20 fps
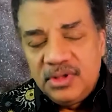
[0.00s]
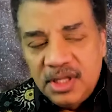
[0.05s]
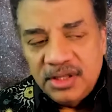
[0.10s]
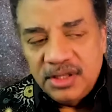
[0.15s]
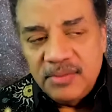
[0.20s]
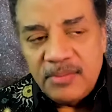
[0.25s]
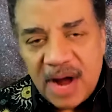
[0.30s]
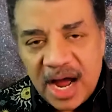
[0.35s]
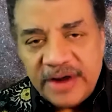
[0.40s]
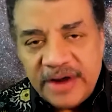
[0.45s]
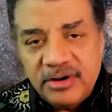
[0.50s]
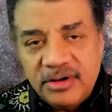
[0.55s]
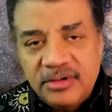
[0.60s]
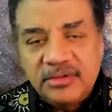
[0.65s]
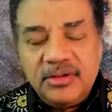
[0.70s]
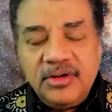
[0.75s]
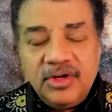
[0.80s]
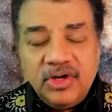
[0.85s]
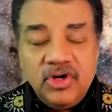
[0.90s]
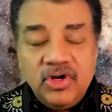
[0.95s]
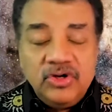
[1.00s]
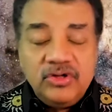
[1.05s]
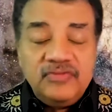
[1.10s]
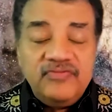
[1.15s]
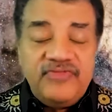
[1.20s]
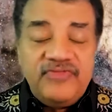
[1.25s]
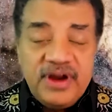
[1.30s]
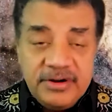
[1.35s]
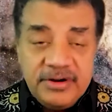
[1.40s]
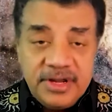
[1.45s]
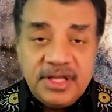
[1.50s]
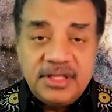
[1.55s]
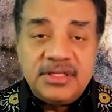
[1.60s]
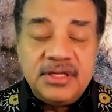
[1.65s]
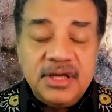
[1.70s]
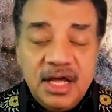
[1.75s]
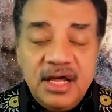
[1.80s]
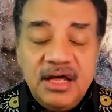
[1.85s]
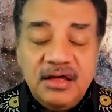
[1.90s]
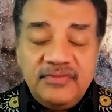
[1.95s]
modern variant
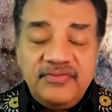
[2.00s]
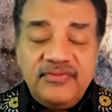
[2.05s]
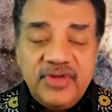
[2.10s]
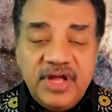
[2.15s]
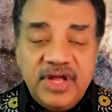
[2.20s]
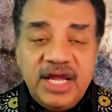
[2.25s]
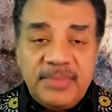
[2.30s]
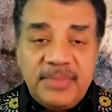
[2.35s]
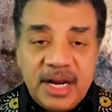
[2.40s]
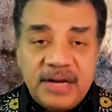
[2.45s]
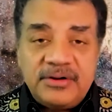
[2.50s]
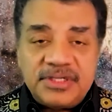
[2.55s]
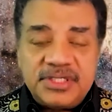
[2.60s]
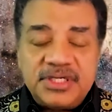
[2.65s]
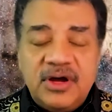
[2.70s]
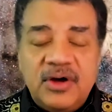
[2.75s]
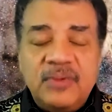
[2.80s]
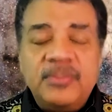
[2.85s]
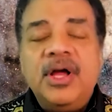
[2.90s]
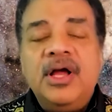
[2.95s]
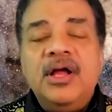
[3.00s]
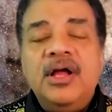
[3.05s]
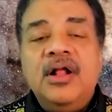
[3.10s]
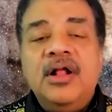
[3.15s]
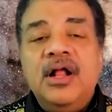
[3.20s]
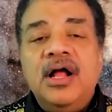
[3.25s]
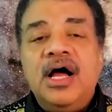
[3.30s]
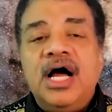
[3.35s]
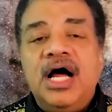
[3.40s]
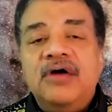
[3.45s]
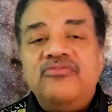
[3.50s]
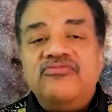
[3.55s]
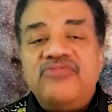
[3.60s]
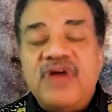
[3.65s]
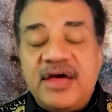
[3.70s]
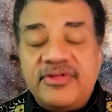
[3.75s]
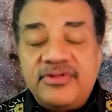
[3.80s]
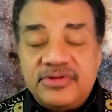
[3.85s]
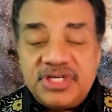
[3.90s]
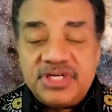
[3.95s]
of a microscope,
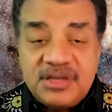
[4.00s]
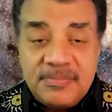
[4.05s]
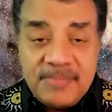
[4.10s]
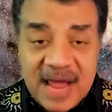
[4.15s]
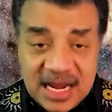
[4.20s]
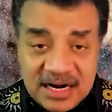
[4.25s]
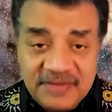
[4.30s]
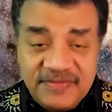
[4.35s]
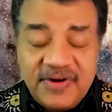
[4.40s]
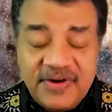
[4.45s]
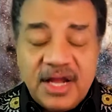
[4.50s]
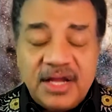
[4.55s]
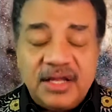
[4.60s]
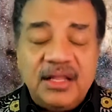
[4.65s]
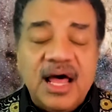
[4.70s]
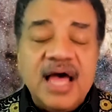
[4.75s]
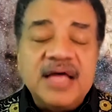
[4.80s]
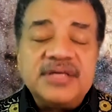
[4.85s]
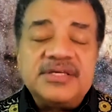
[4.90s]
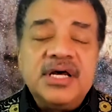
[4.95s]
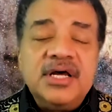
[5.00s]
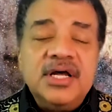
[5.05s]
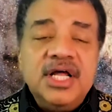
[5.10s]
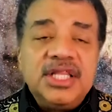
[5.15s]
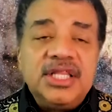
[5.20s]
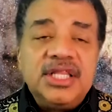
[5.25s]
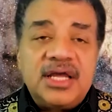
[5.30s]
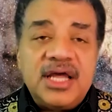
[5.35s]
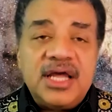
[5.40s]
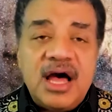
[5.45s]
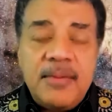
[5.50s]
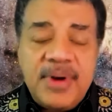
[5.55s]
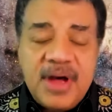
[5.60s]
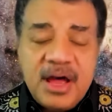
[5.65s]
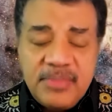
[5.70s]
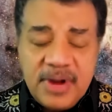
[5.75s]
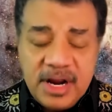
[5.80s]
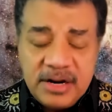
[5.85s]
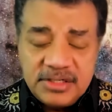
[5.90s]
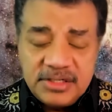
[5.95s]
rather than just a magnifying glass, the
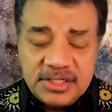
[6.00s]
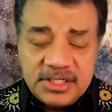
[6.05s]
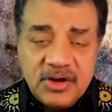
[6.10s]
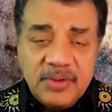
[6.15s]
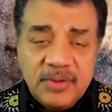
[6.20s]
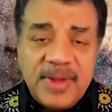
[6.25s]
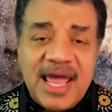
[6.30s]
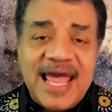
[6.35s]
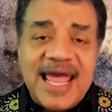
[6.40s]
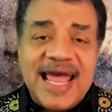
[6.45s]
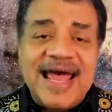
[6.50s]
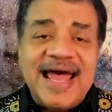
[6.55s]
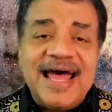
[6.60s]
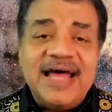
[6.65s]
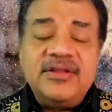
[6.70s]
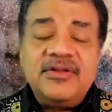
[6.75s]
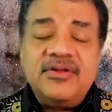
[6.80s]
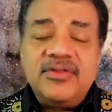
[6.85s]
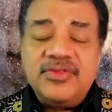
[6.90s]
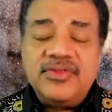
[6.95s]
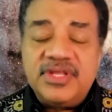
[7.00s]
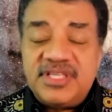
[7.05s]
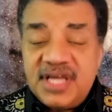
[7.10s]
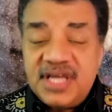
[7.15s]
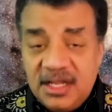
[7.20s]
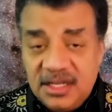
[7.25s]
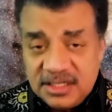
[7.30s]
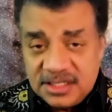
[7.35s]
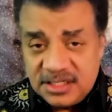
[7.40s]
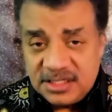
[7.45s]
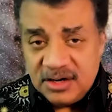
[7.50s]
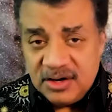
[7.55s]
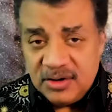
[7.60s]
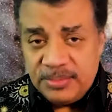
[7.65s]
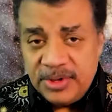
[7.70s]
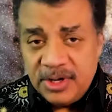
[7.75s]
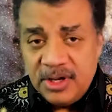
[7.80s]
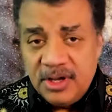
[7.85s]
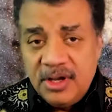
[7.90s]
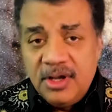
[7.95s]
compound microscope and the telescope
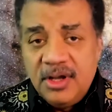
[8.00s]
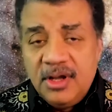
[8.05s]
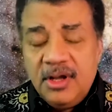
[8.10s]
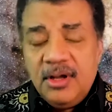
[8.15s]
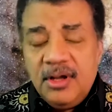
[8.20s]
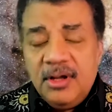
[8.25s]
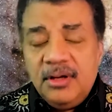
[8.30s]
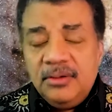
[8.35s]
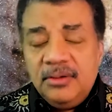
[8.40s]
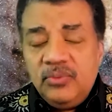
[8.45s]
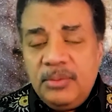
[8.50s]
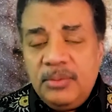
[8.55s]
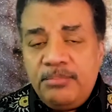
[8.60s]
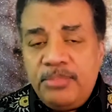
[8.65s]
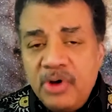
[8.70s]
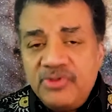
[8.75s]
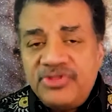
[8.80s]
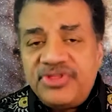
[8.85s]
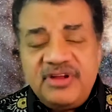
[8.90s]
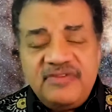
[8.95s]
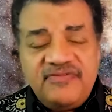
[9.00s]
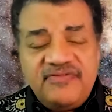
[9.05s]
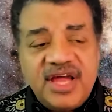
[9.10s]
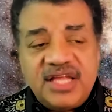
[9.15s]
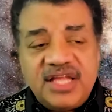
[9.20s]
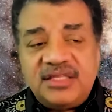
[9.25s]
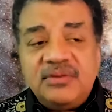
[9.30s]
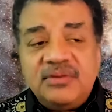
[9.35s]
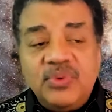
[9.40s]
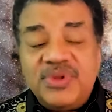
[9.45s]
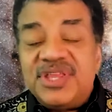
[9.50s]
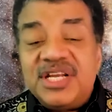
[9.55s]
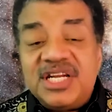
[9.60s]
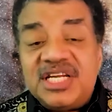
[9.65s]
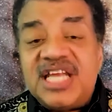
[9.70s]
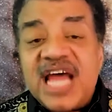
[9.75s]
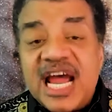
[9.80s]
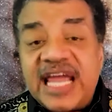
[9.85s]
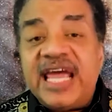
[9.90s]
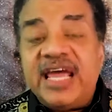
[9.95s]
were both invented within a
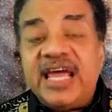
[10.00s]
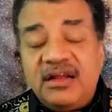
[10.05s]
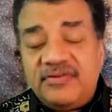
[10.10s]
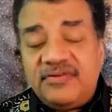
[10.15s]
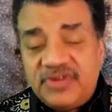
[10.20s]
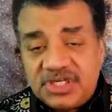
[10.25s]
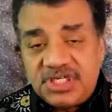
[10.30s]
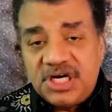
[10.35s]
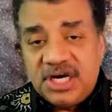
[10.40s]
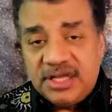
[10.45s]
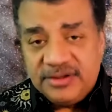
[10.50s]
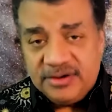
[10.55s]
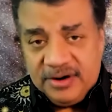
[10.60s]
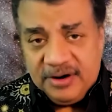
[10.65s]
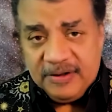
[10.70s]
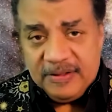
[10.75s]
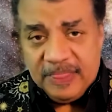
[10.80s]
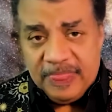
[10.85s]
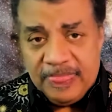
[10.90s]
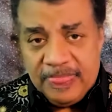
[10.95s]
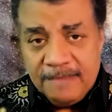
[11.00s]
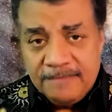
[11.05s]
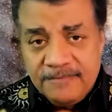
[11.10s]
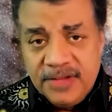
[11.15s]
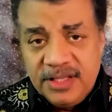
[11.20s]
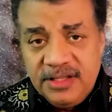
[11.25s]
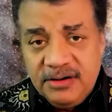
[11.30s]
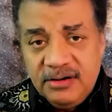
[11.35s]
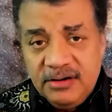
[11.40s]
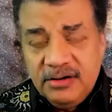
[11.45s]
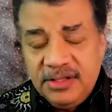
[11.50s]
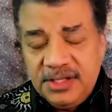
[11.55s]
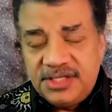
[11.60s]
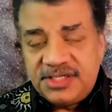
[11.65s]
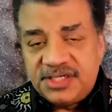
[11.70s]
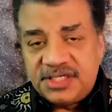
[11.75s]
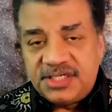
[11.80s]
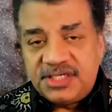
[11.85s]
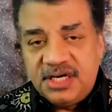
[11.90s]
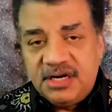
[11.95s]
decade of each other in the early
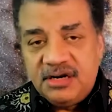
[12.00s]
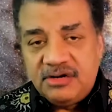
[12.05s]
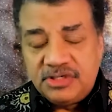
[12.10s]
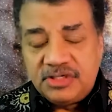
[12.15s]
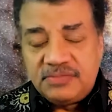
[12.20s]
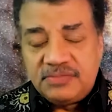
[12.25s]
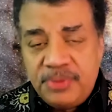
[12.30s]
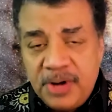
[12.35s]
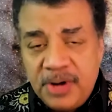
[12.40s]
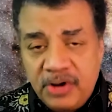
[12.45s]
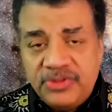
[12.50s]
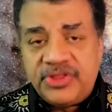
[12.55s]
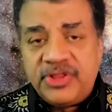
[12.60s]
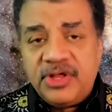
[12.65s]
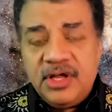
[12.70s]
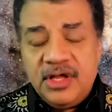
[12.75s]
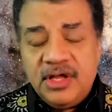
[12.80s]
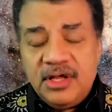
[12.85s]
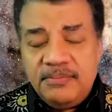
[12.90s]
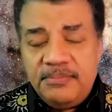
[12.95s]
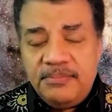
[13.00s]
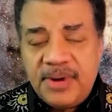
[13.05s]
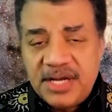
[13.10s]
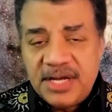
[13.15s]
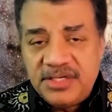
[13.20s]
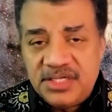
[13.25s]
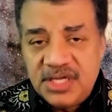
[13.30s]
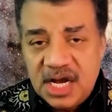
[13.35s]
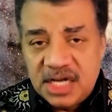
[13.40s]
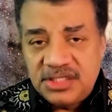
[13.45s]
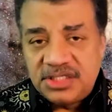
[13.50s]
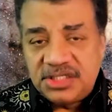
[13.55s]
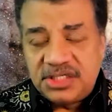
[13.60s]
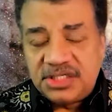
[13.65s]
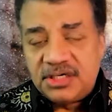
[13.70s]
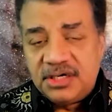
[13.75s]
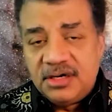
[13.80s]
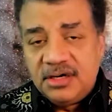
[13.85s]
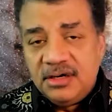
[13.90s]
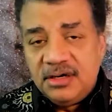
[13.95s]
1600s, both by
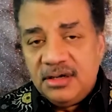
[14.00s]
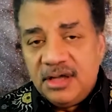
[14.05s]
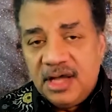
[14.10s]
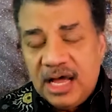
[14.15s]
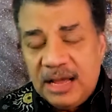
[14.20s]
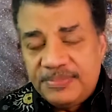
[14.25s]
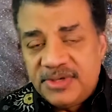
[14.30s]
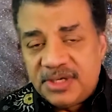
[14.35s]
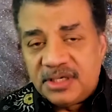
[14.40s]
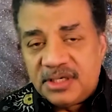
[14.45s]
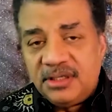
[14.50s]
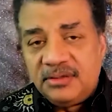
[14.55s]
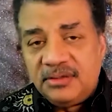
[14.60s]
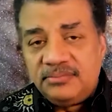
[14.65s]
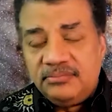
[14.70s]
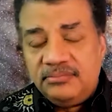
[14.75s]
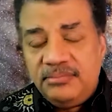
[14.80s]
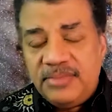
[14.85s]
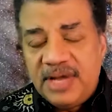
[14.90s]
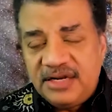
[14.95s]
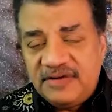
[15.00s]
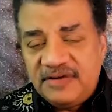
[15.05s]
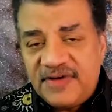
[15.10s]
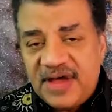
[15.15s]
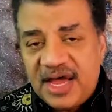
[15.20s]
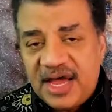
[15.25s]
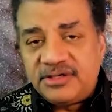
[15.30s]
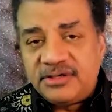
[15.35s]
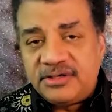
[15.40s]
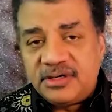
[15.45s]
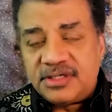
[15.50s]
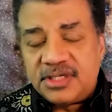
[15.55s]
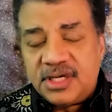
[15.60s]
Dutch optical manufacturers.